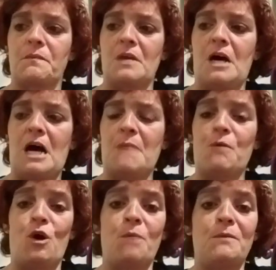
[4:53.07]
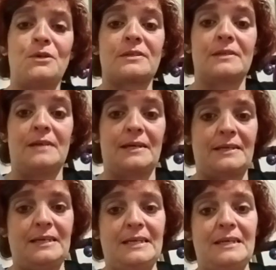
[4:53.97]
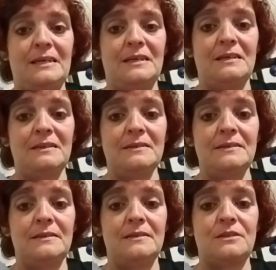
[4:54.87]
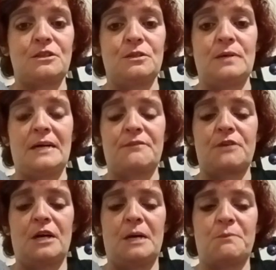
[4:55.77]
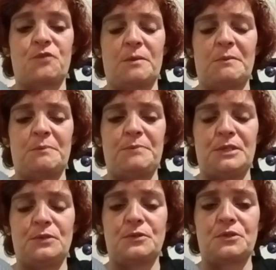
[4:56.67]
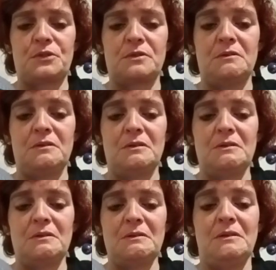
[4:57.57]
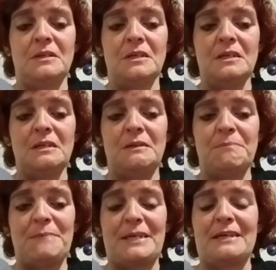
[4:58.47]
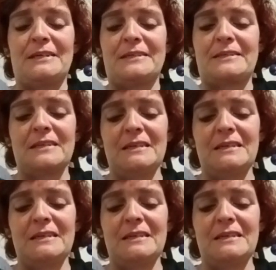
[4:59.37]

I'm almost lucky to have come from abuse because